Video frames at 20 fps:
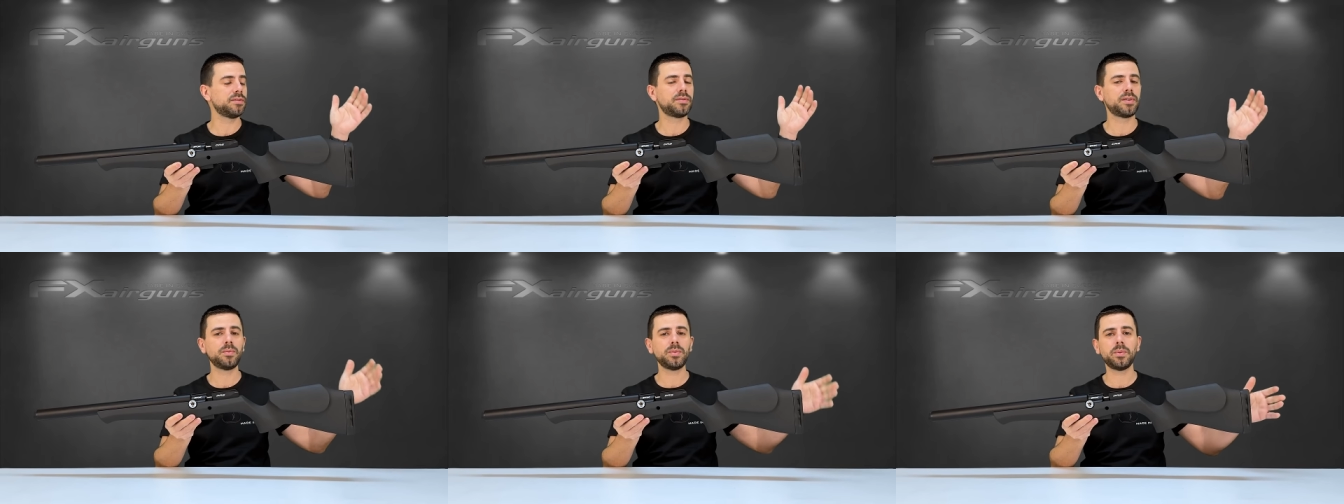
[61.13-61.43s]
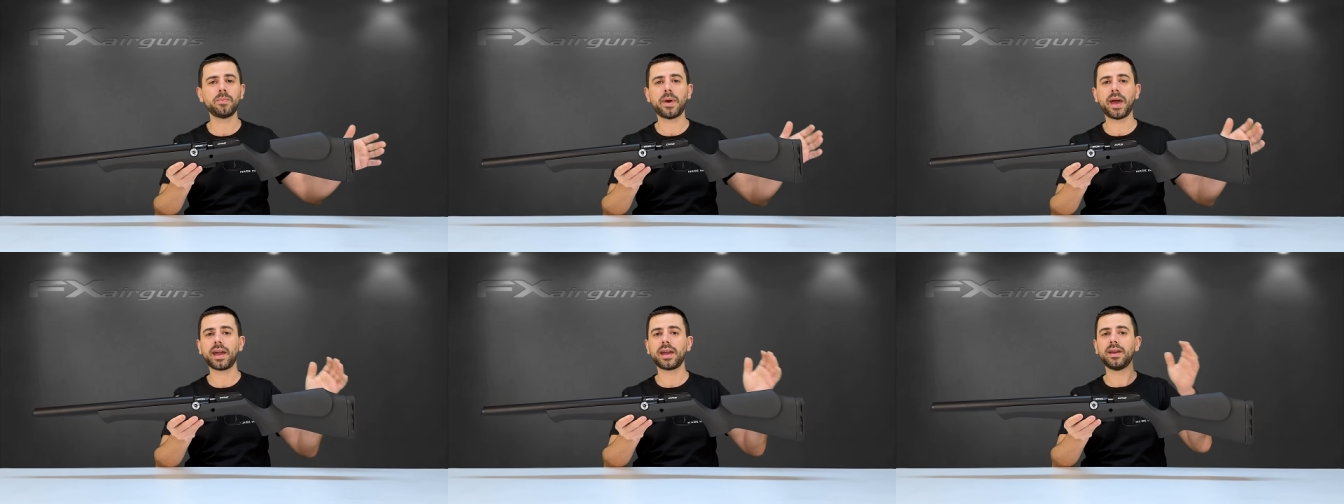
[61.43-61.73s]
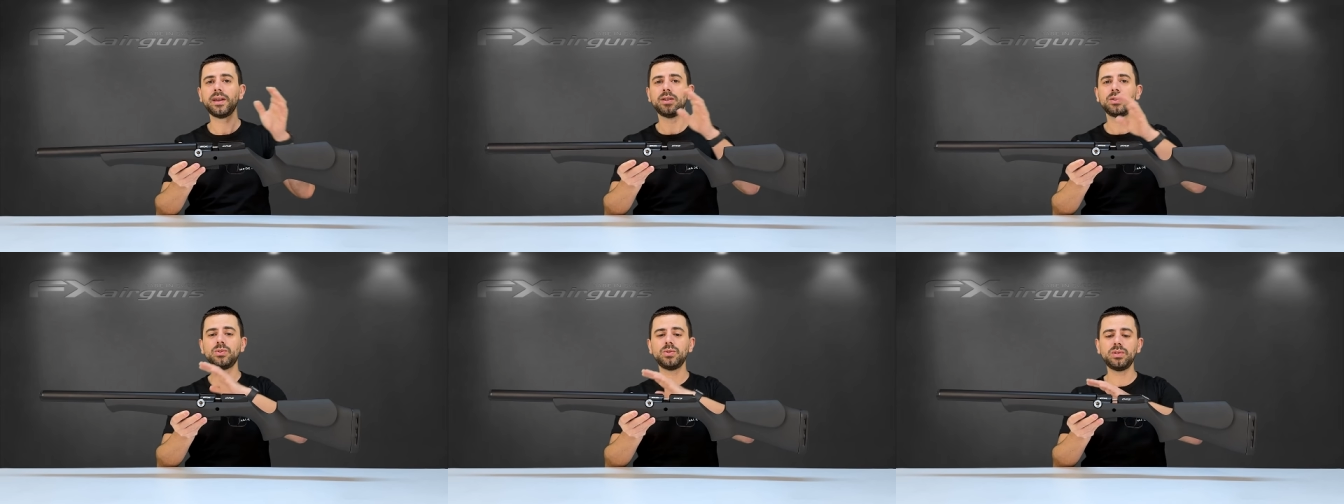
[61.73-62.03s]
from the back
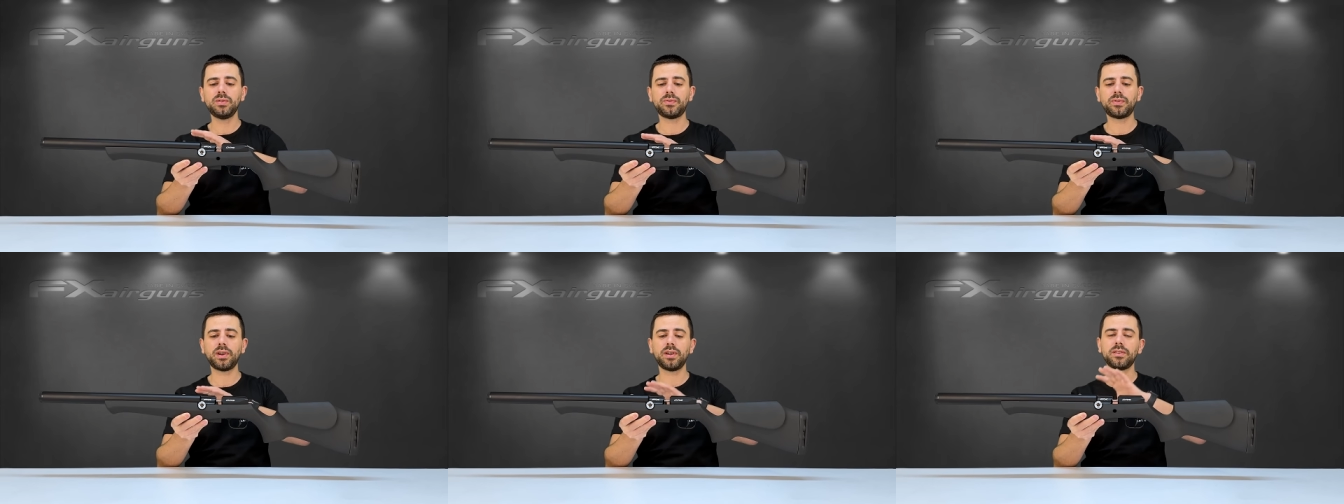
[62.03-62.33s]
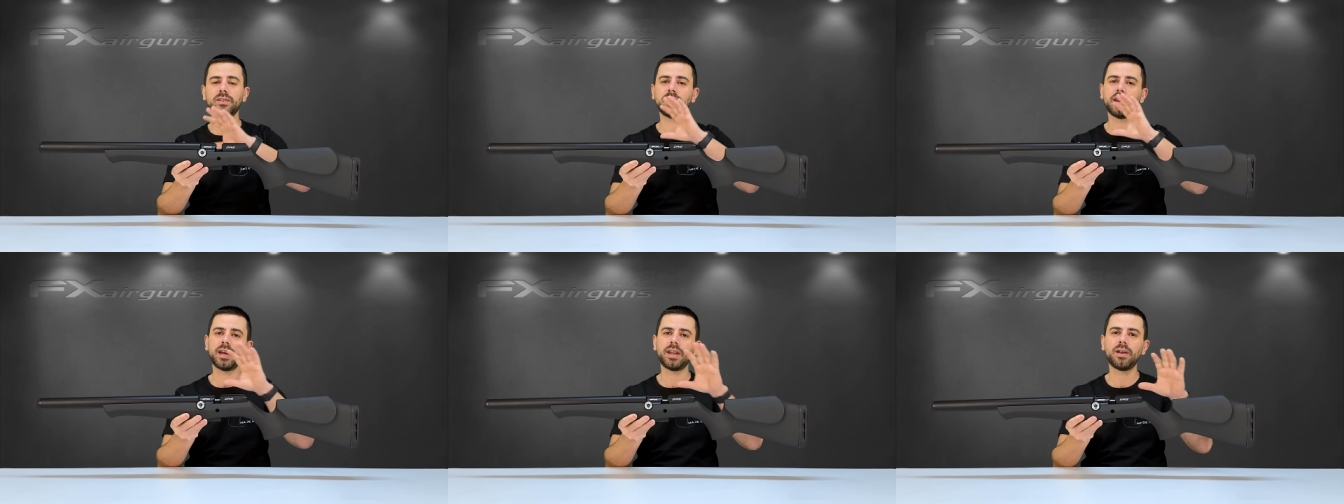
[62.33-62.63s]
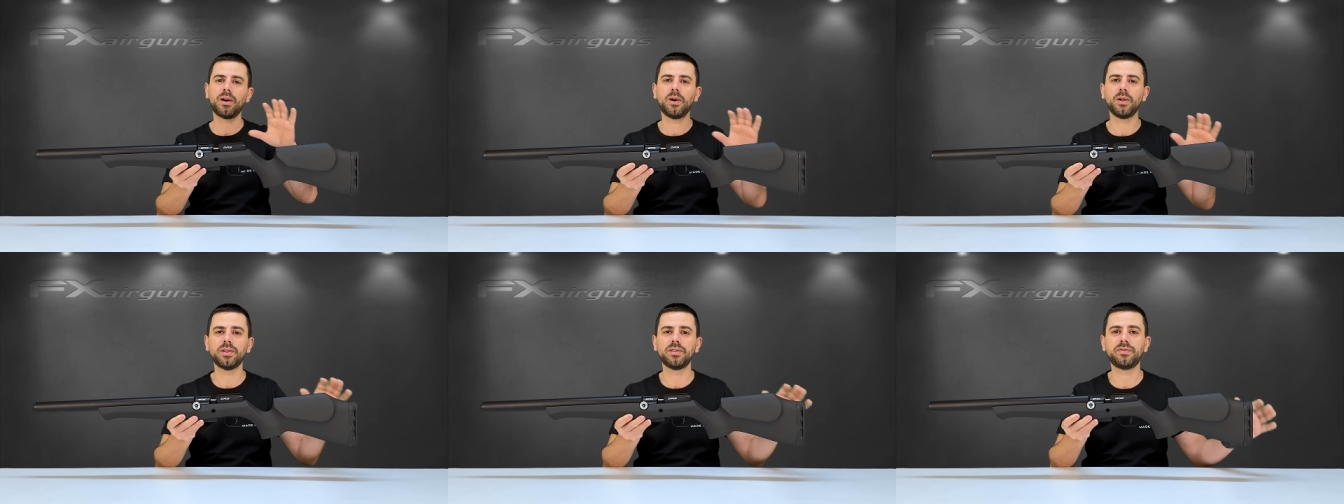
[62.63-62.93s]
to the front and
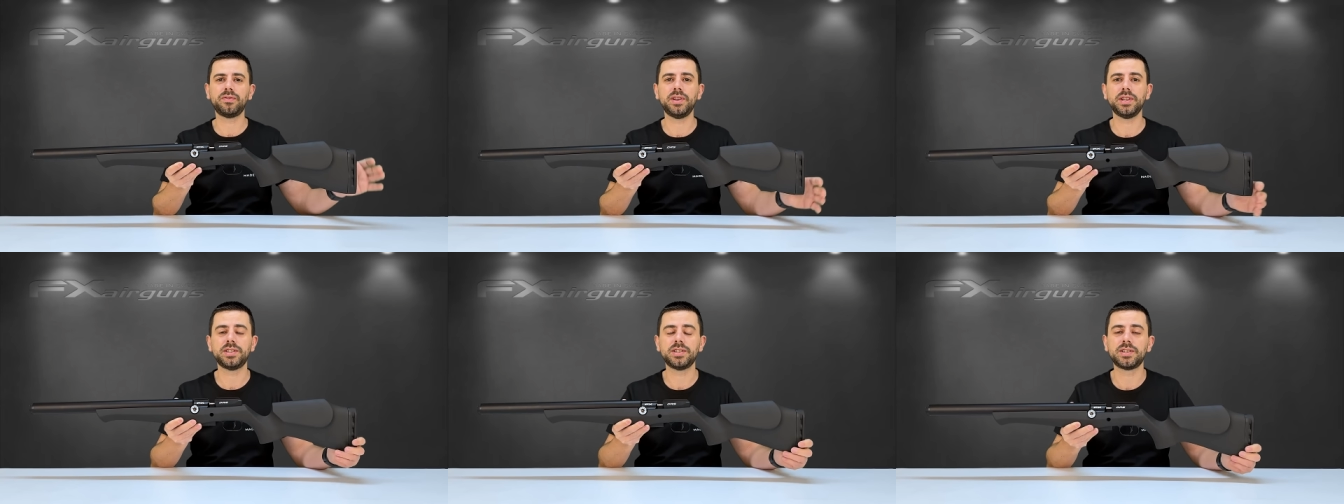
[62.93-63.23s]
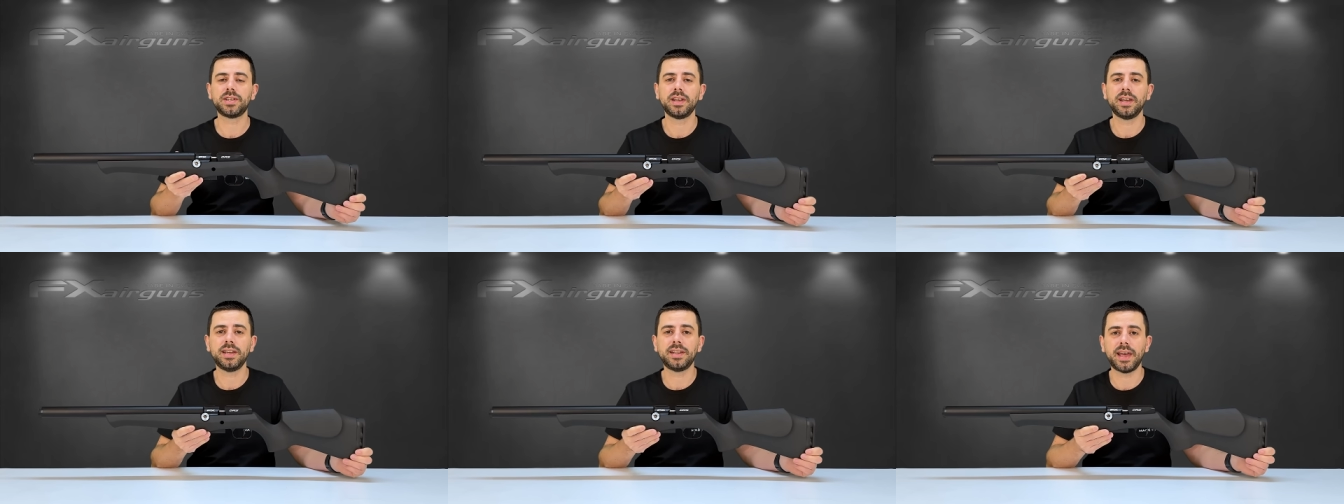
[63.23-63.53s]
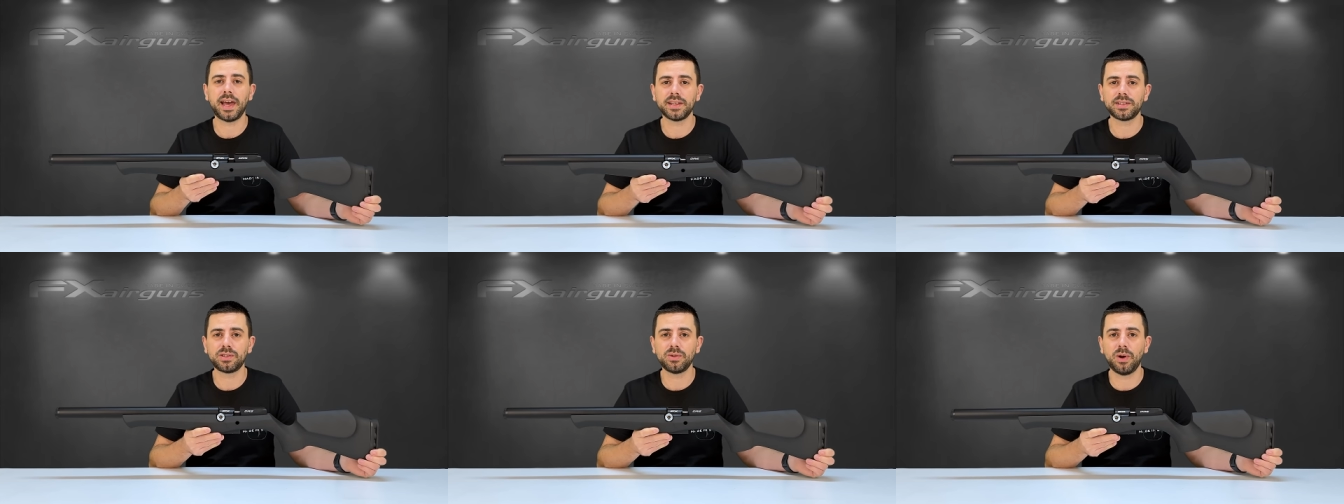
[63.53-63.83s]
all the features it
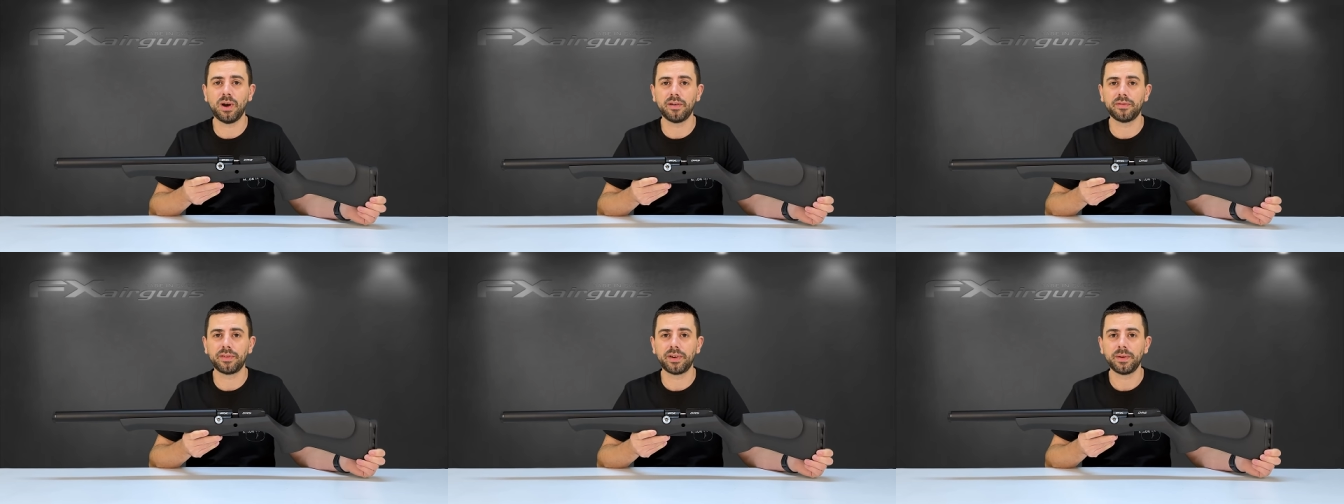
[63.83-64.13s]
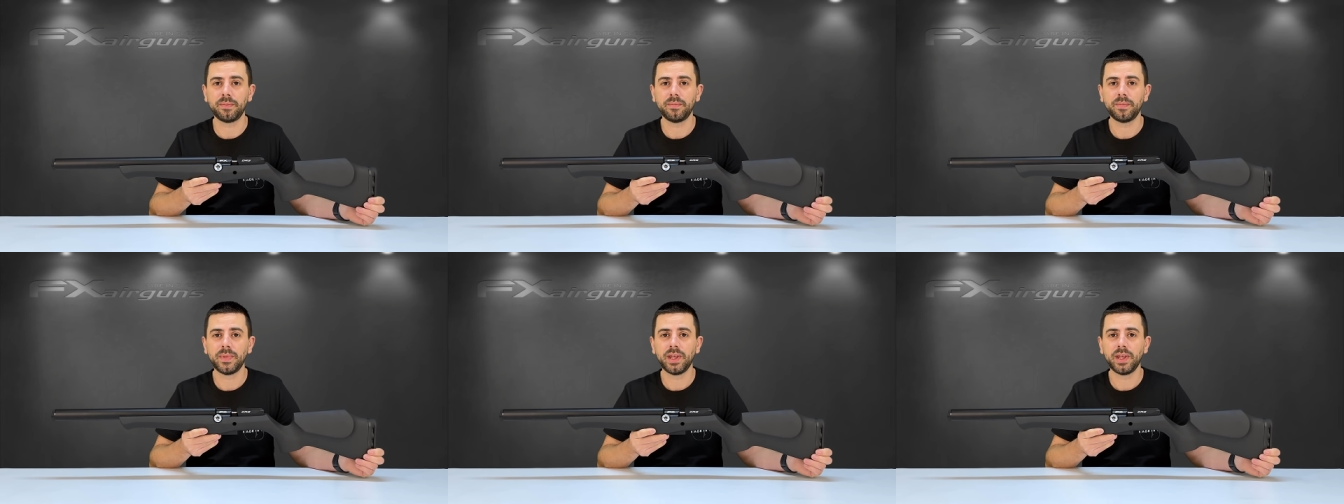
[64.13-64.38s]
has to offer.